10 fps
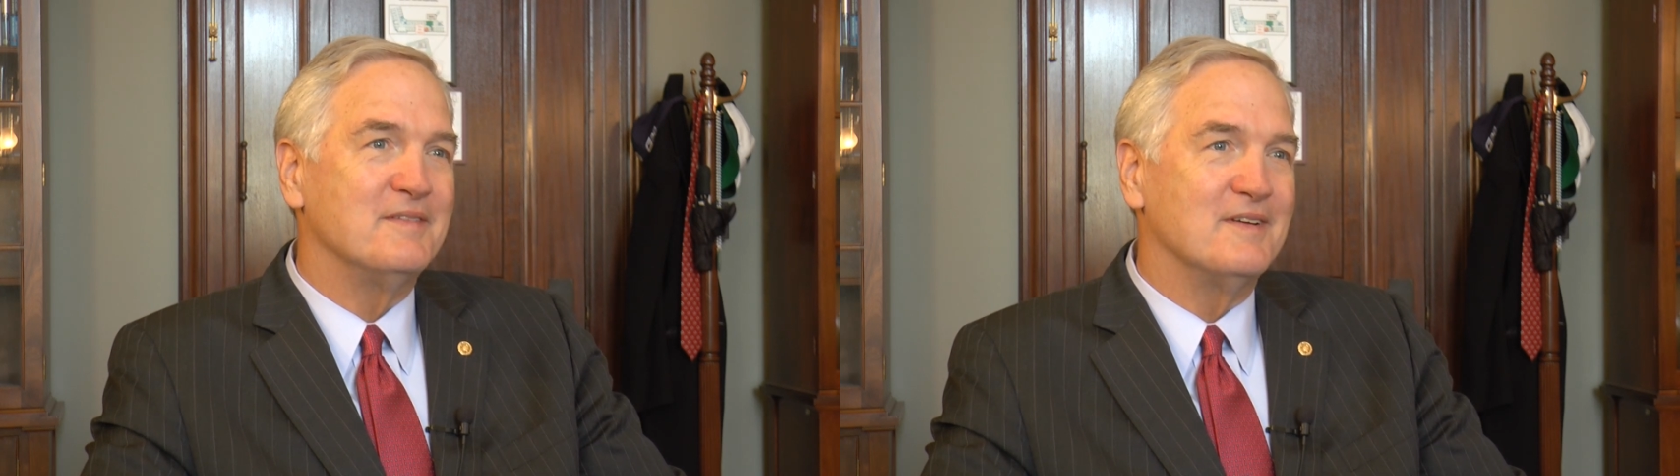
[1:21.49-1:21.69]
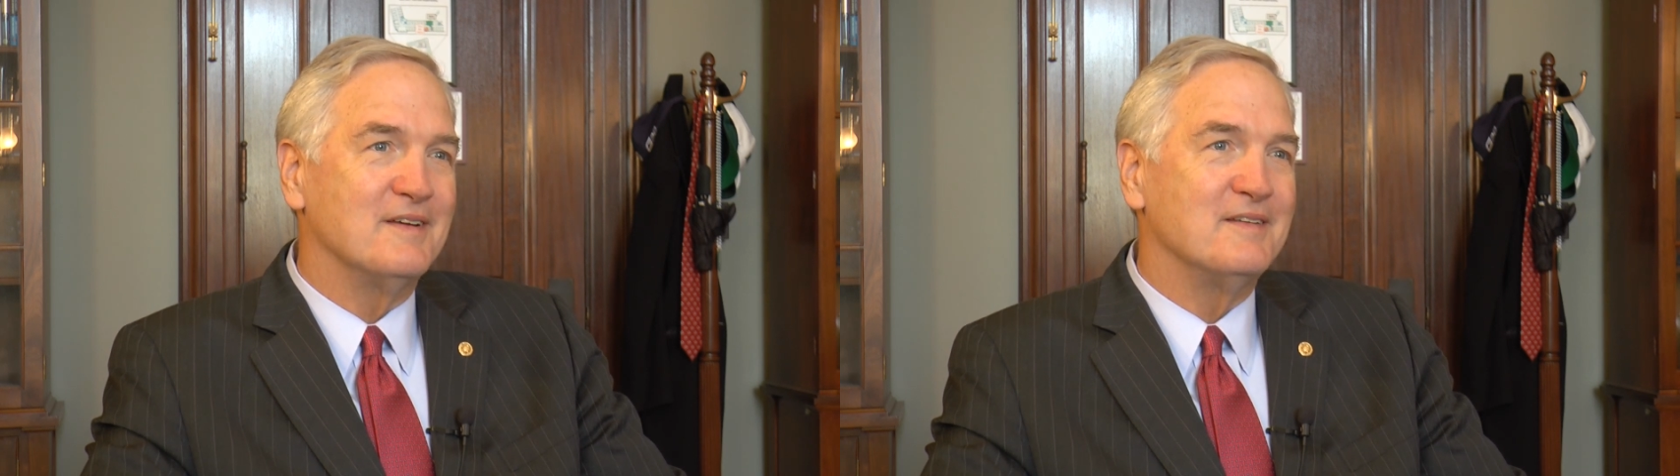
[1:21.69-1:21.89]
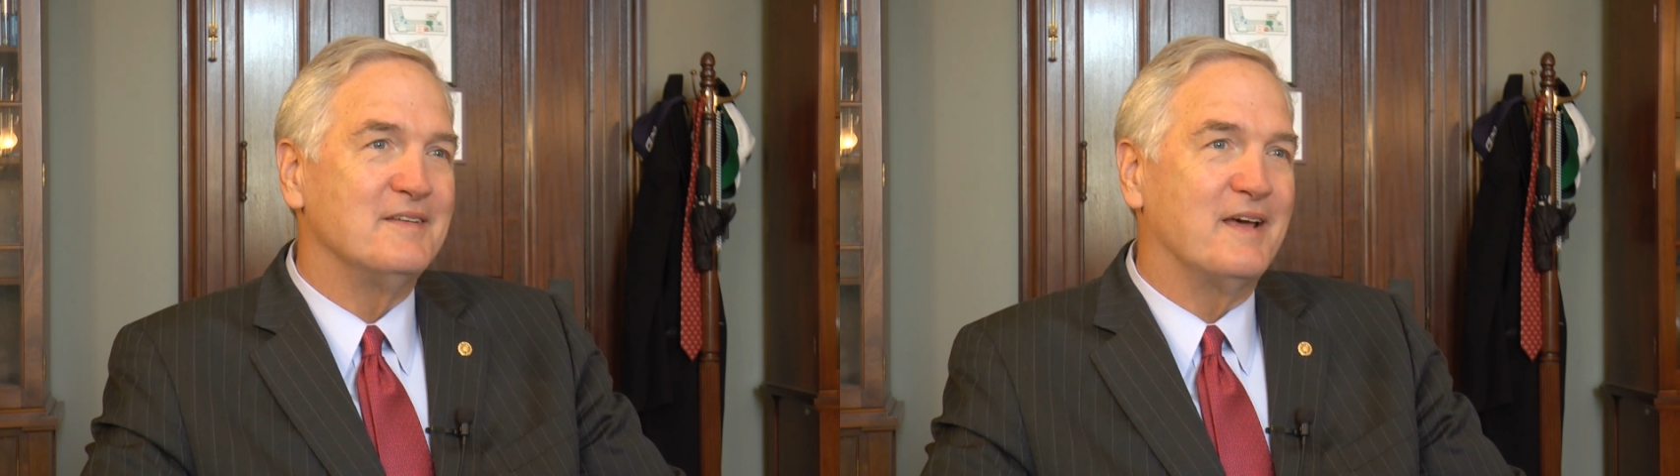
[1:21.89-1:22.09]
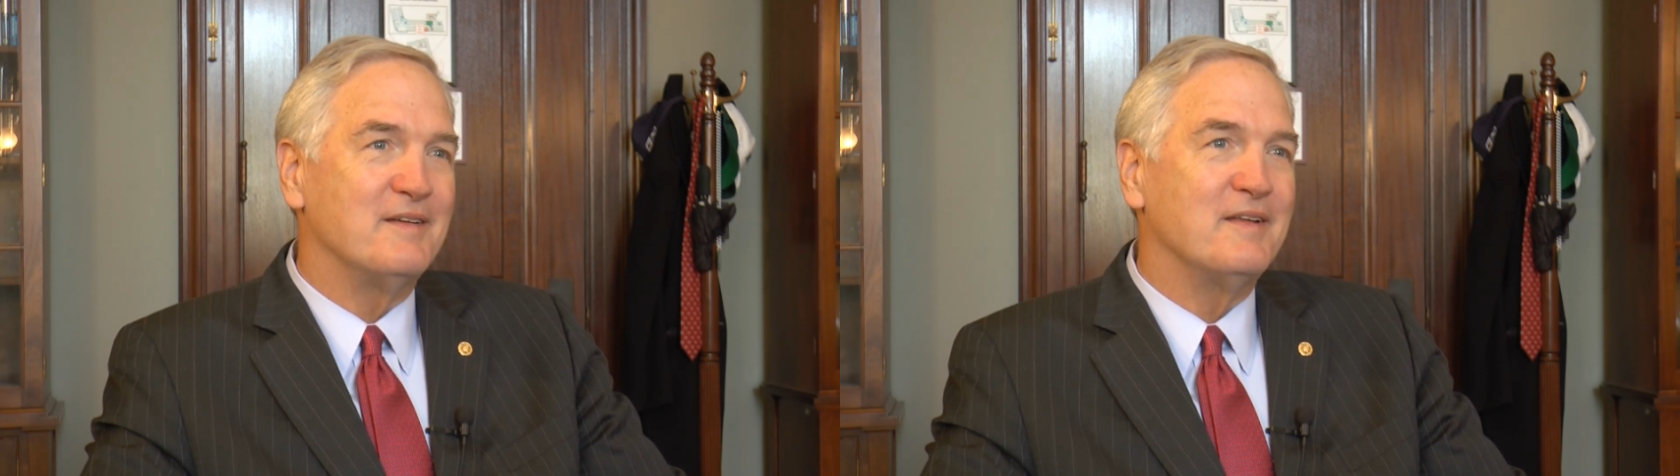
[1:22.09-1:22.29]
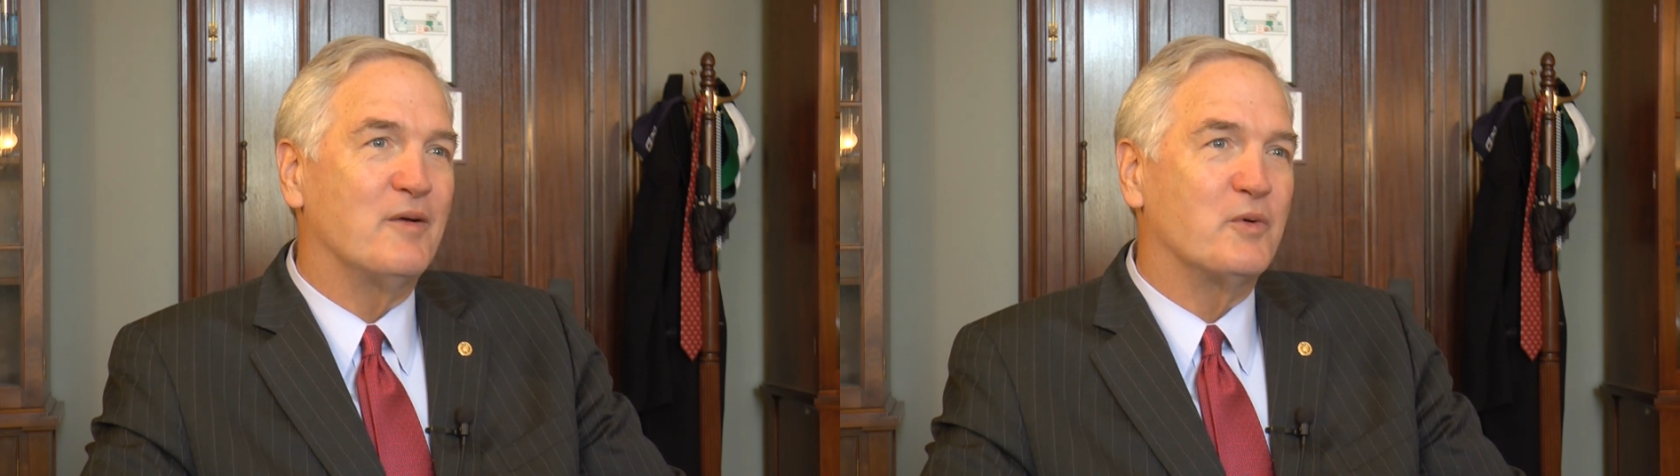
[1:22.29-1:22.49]
uh,
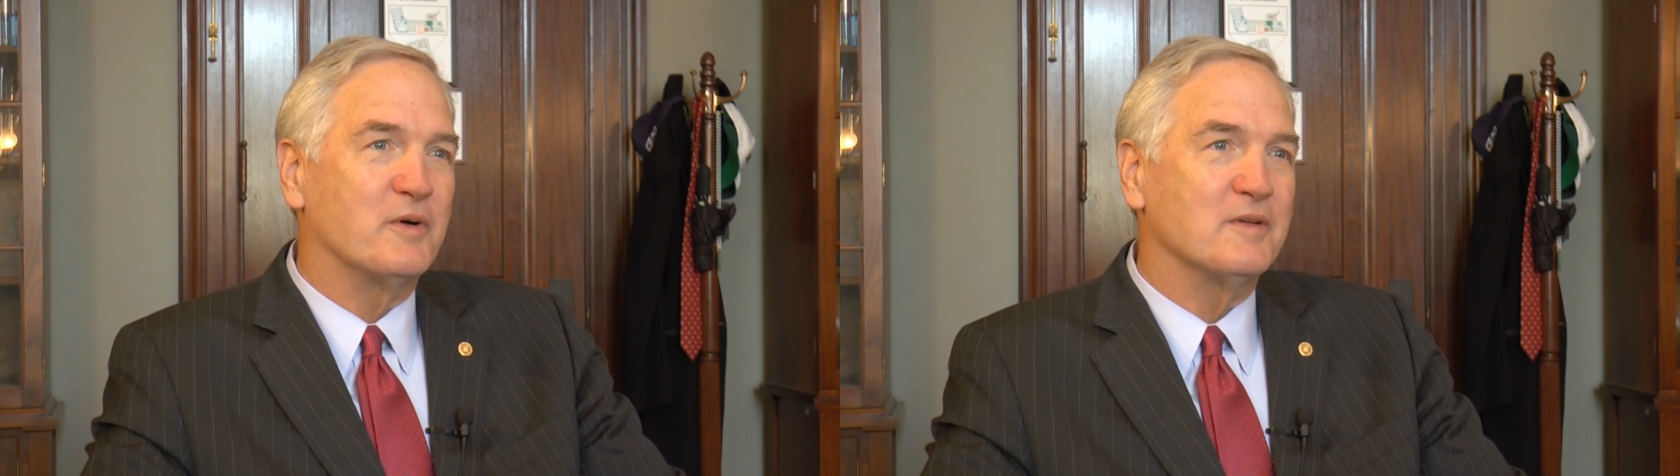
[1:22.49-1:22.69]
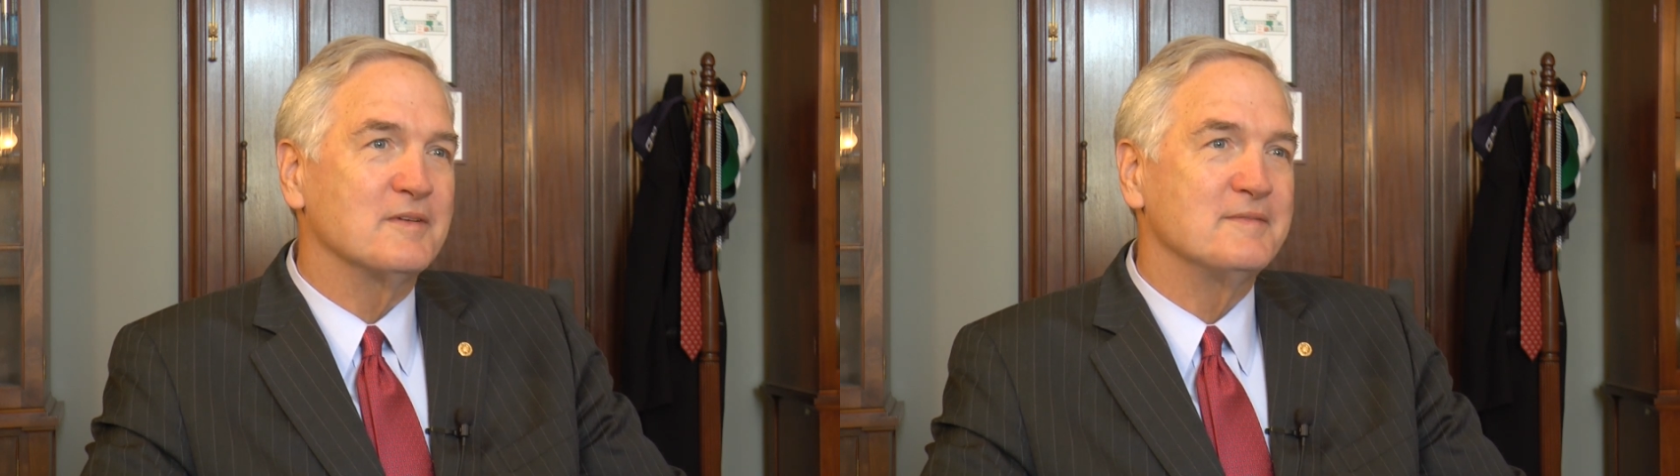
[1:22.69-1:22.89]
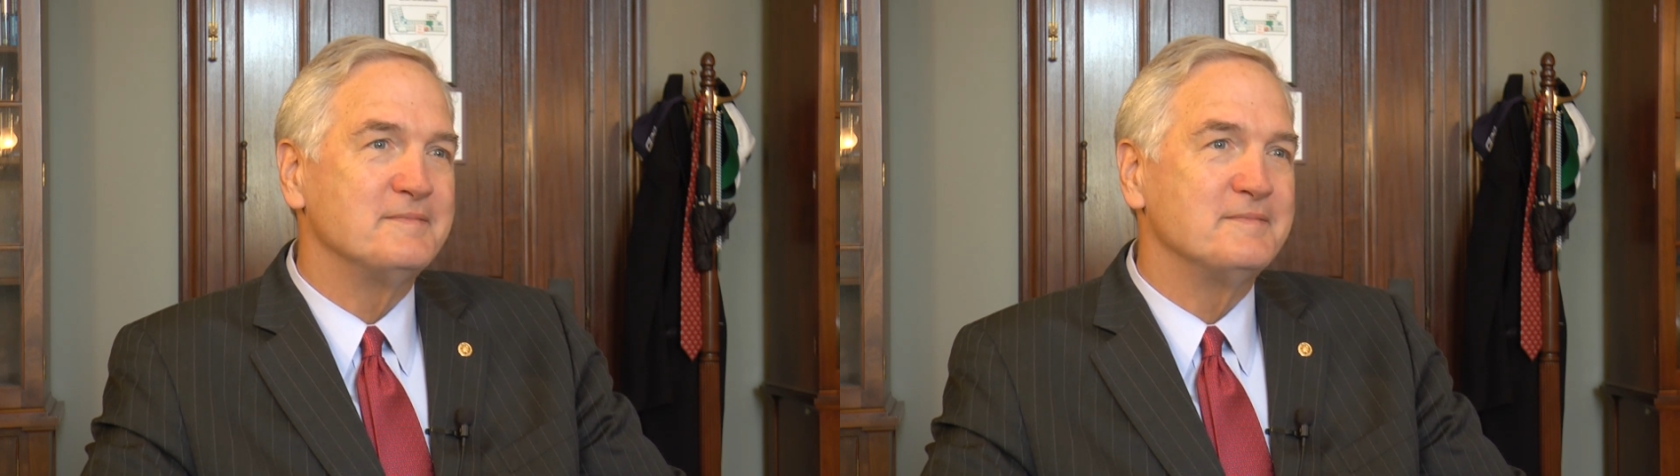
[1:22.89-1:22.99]
that, that world.